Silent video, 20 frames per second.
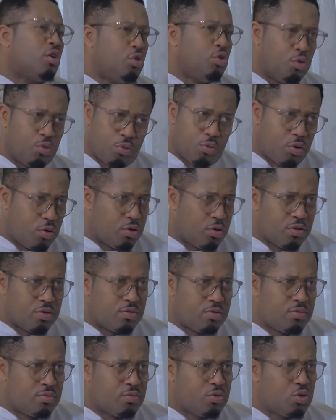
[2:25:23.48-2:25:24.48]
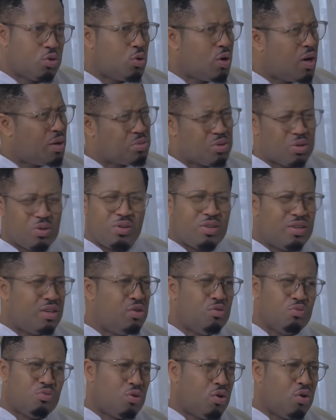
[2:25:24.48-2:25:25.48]
you're wrong. You're absolutely
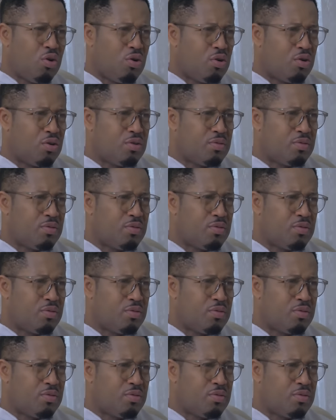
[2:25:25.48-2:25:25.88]
wrong.